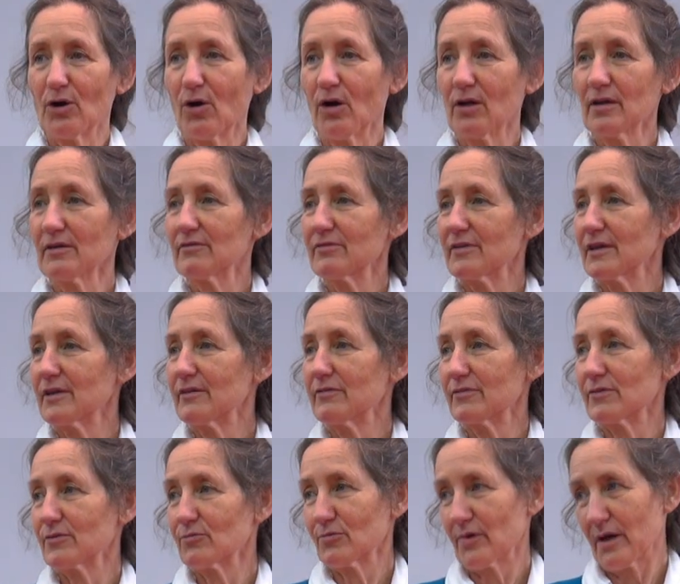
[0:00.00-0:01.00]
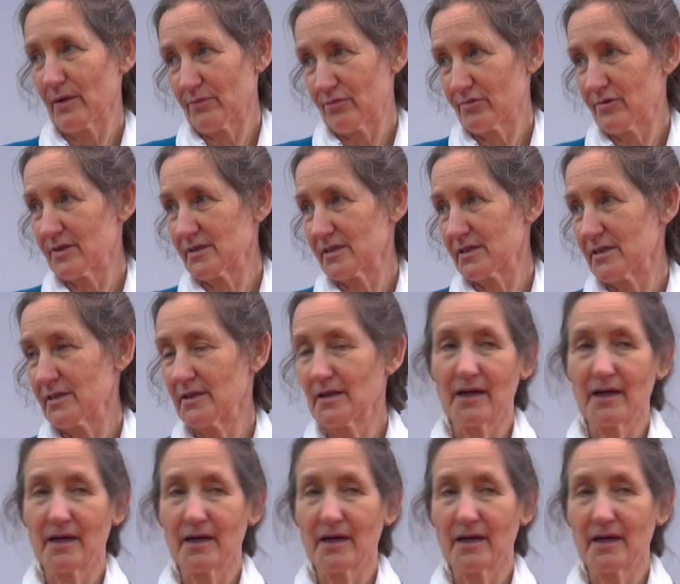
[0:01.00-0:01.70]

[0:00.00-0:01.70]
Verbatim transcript: olive leaf and grapefruit seed